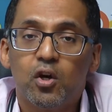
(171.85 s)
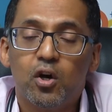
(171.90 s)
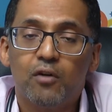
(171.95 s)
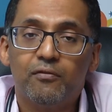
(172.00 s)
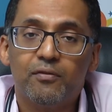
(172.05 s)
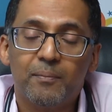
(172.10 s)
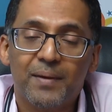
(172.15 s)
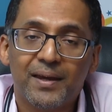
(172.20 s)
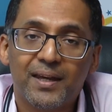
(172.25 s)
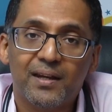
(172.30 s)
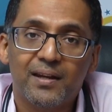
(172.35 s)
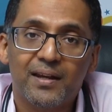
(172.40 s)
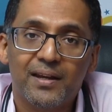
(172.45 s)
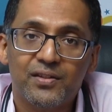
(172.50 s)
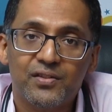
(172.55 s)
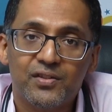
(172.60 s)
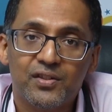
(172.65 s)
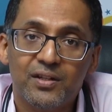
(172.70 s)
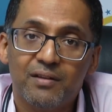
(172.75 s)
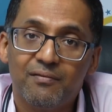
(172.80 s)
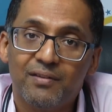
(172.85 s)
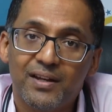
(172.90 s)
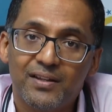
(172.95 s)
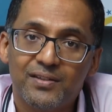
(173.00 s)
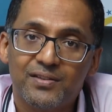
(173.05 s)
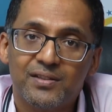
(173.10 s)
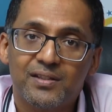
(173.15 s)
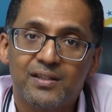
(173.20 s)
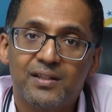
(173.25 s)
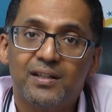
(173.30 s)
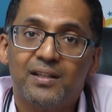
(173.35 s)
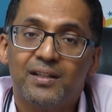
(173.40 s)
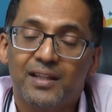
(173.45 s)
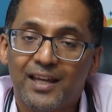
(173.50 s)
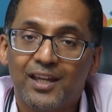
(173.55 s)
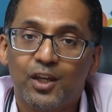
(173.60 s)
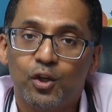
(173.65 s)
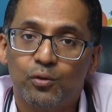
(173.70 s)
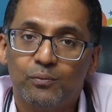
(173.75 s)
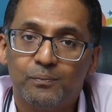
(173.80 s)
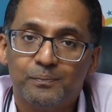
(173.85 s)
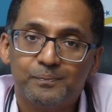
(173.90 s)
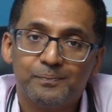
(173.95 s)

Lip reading: of a mechanized device. Thank you.